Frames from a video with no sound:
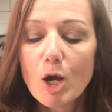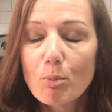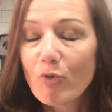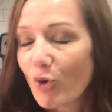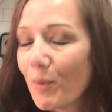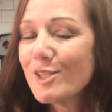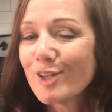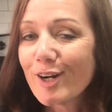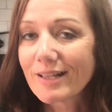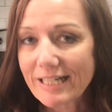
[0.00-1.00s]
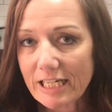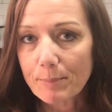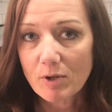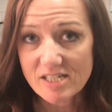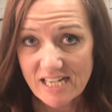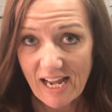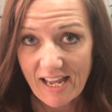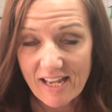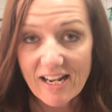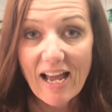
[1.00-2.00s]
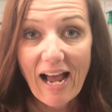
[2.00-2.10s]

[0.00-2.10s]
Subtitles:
before we started cleaning up our diet,